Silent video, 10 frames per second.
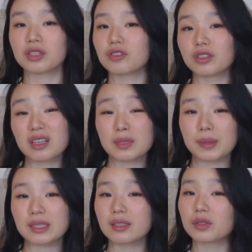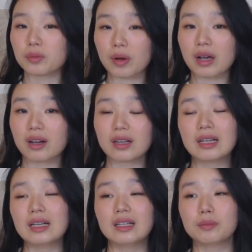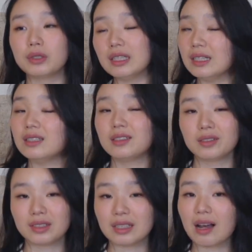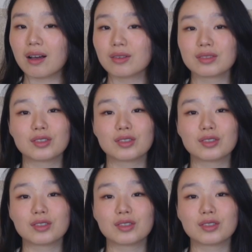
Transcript: such a nice basic to wear, pretty easy to style,